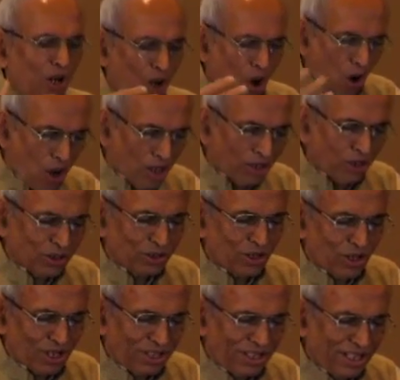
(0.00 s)
all
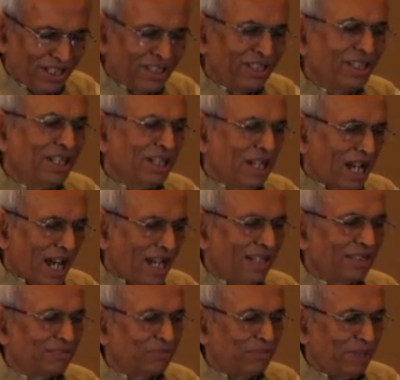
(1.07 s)
authority, I
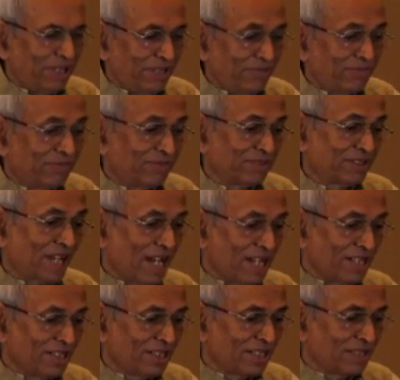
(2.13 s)
believe
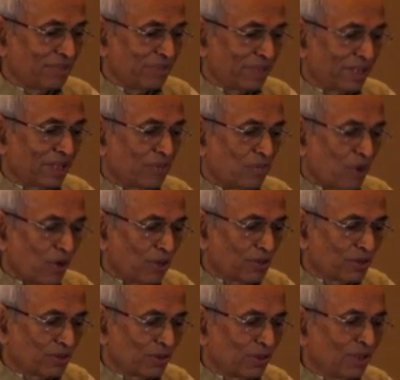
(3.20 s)
science has become
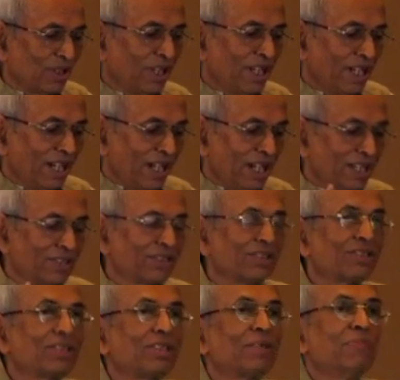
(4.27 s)
also a
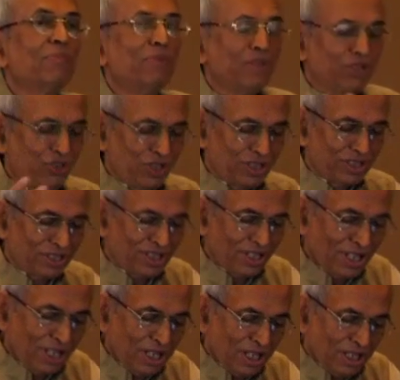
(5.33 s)
system which is
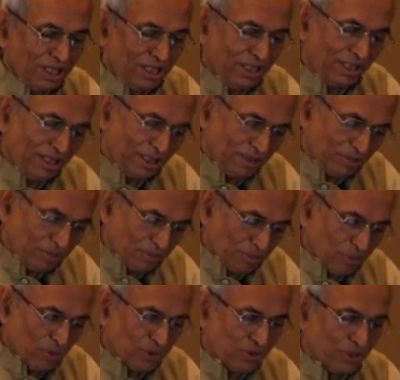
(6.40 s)
the
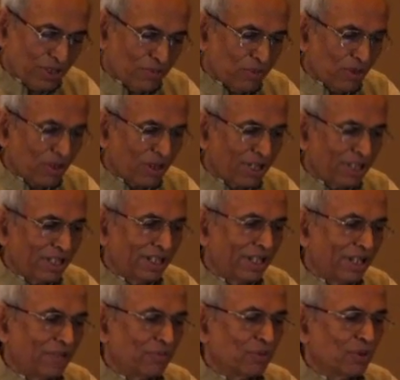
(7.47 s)
most democratic
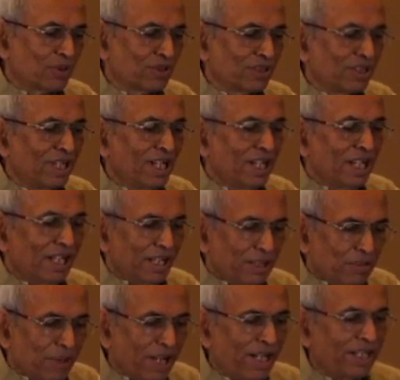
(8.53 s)
and most
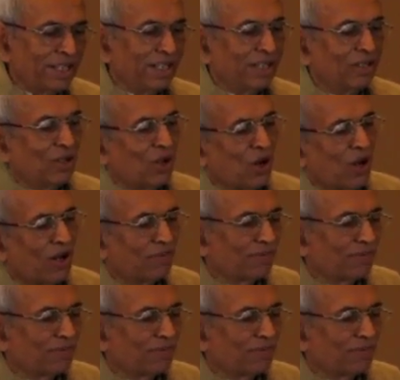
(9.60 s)
liberating of